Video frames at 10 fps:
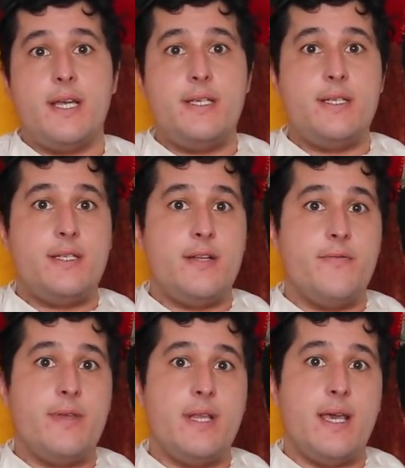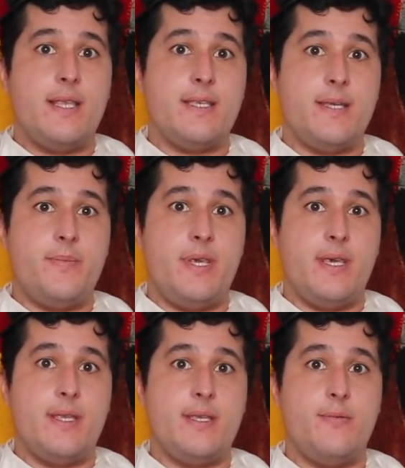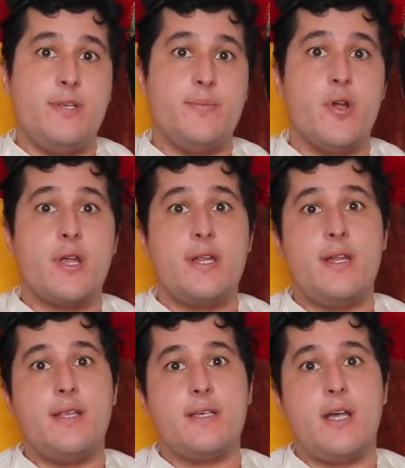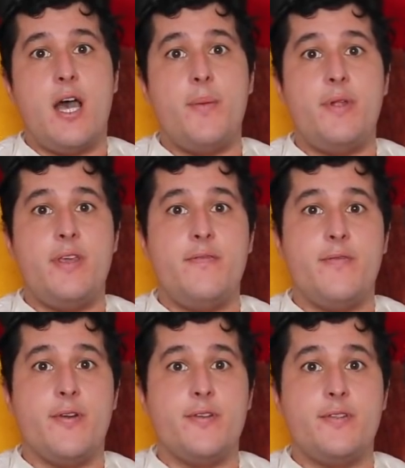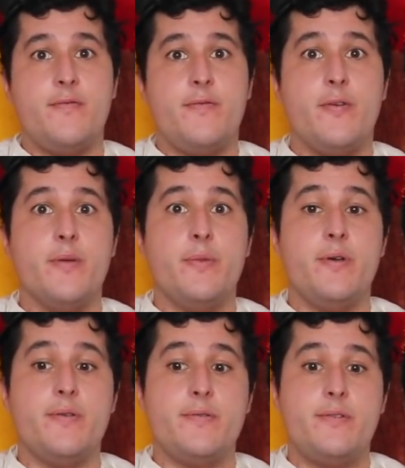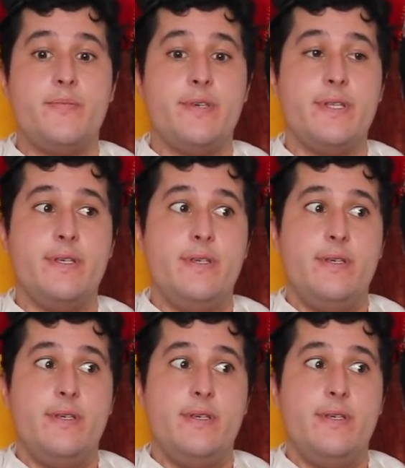I just didn't realize it because it was marketed as a comedy first and foremost. But